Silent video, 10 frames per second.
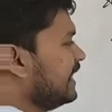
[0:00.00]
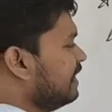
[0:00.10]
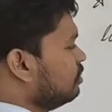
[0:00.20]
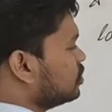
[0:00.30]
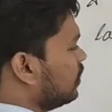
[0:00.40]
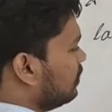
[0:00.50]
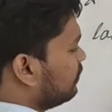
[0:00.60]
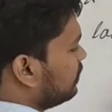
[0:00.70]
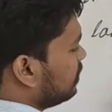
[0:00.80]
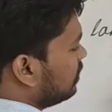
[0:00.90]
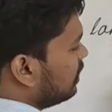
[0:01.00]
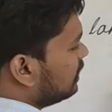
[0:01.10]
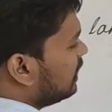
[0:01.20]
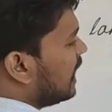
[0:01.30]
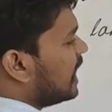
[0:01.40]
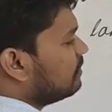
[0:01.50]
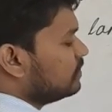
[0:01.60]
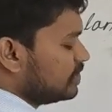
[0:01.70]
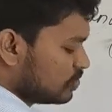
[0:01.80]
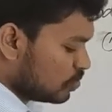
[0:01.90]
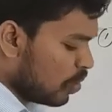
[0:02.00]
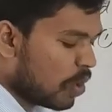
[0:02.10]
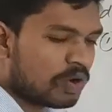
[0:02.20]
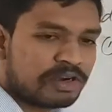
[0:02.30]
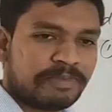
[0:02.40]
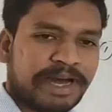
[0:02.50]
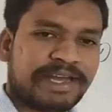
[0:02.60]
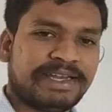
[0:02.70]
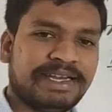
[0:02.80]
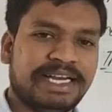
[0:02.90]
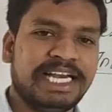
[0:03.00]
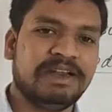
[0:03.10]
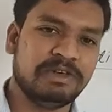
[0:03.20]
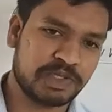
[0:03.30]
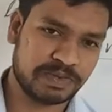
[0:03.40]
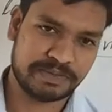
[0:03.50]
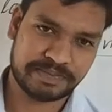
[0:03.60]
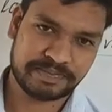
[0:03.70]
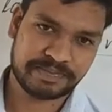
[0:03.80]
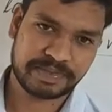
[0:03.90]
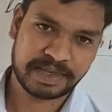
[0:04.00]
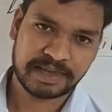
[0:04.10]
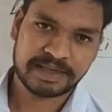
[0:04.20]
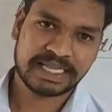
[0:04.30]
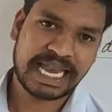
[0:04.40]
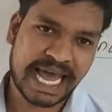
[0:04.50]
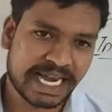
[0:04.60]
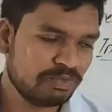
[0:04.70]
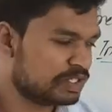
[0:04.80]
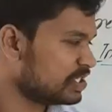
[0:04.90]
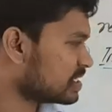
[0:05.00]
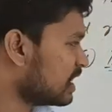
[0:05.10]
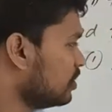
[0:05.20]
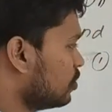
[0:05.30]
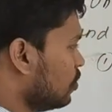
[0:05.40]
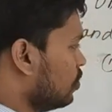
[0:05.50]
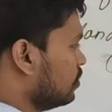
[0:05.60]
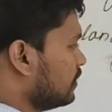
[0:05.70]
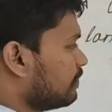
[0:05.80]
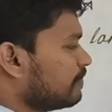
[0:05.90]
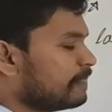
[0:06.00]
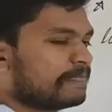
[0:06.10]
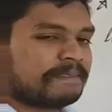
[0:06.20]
individual, the land which is owned by individual, the land which is controlled,